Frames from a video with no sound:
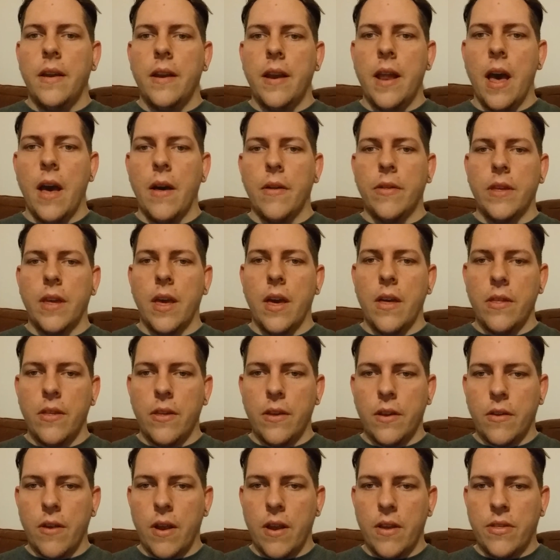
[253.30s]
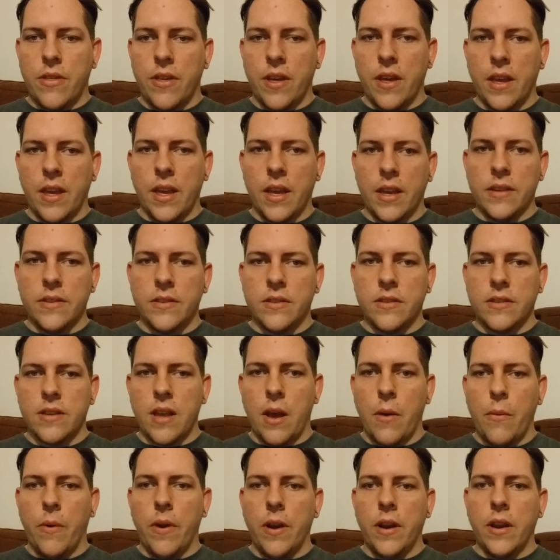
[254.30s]
Now, the other great thing is
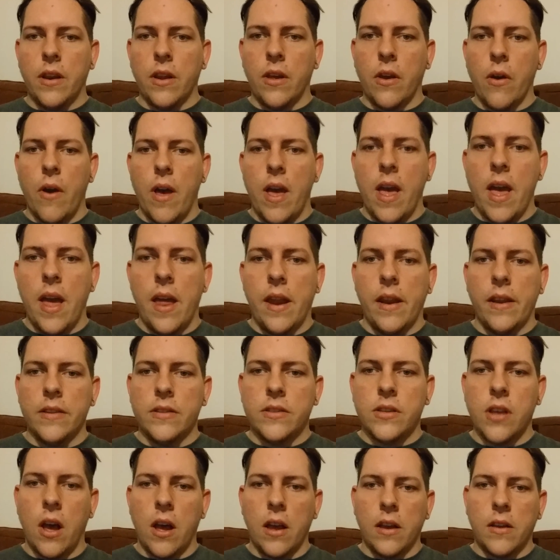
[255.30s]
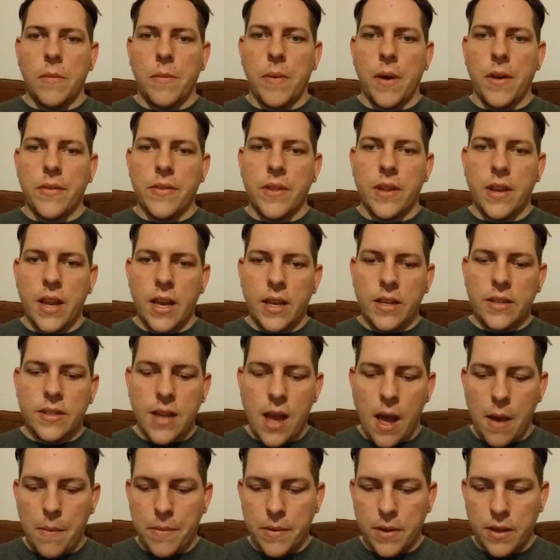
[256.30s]
I wanted to go ahead and talk about the next
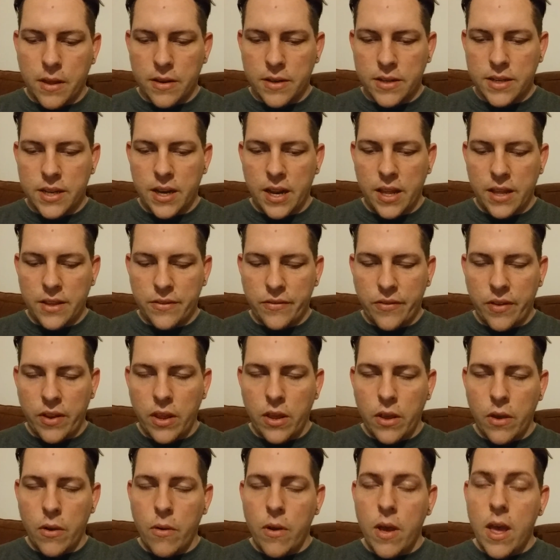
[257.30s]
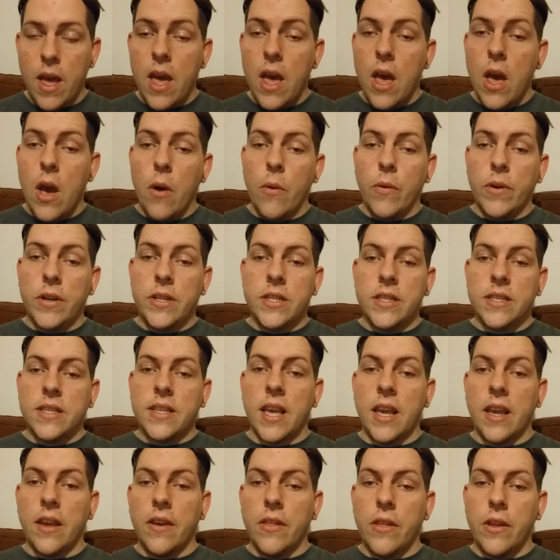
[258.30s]
topic in today's video, which is
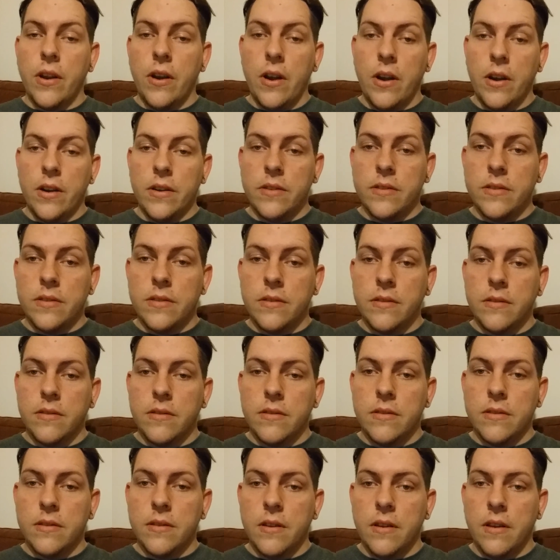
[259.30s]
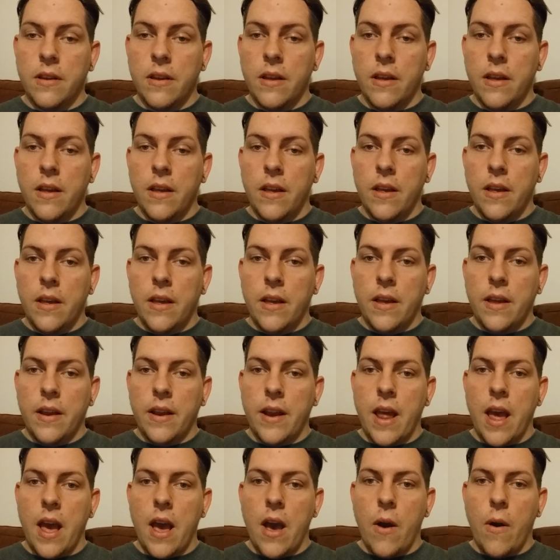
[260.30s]
King of the Nerds.
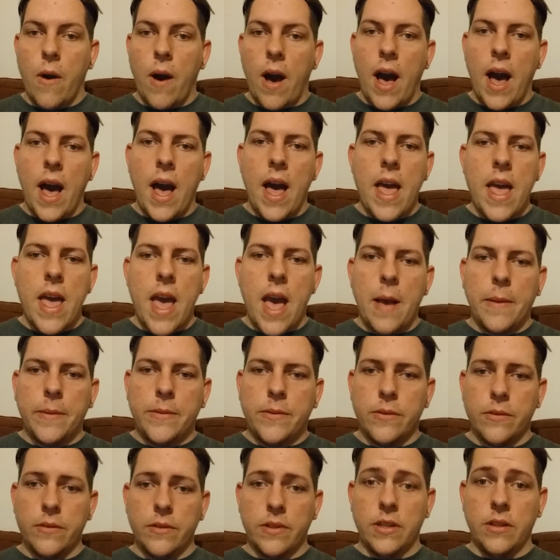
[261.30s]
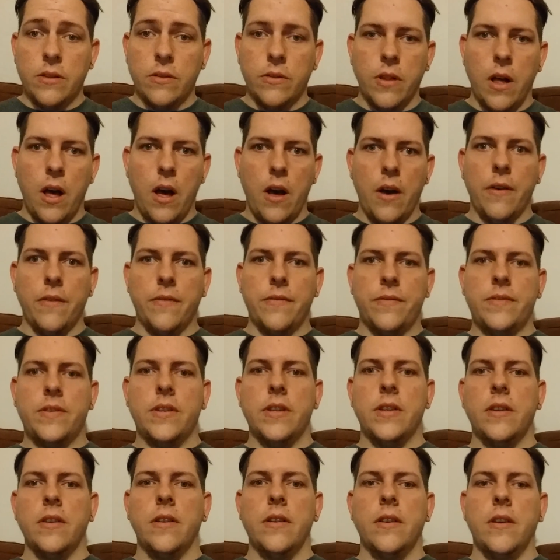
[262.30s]
Now, I absolutely
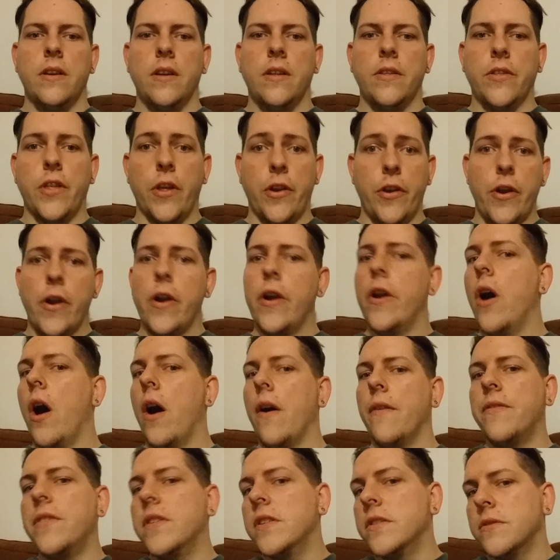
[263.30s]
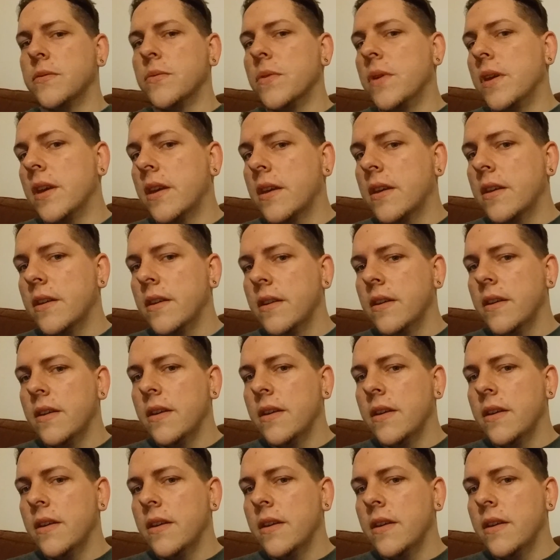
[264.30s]
loved the Nerd Off this week.